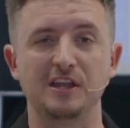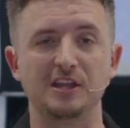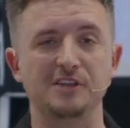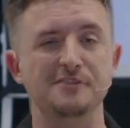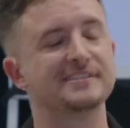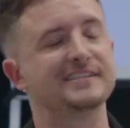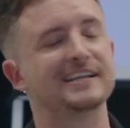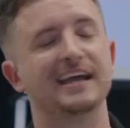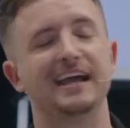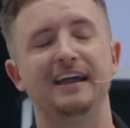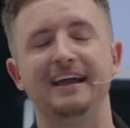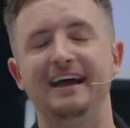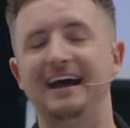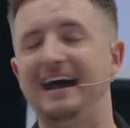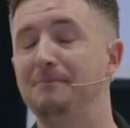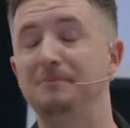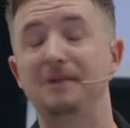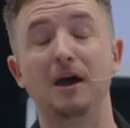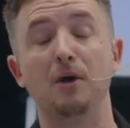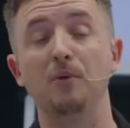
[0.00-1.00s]
And you say,
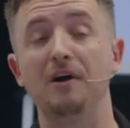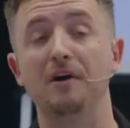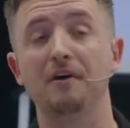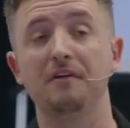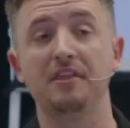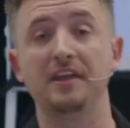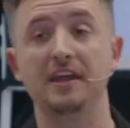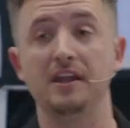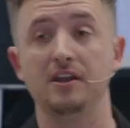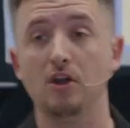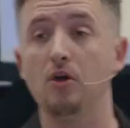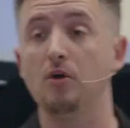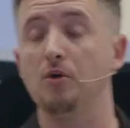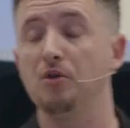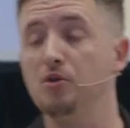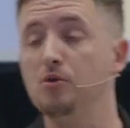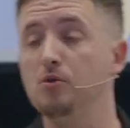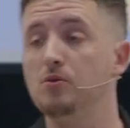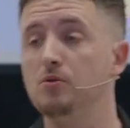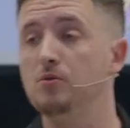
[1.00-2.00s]
I'm not wealthy. No,
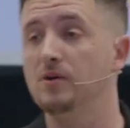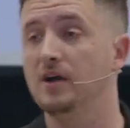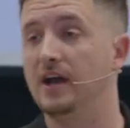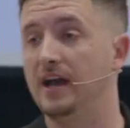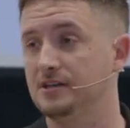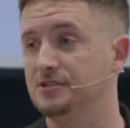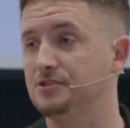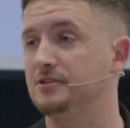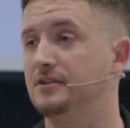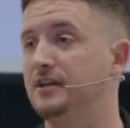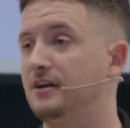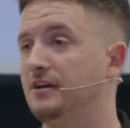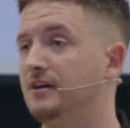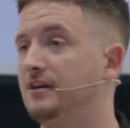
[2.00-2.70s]
you actually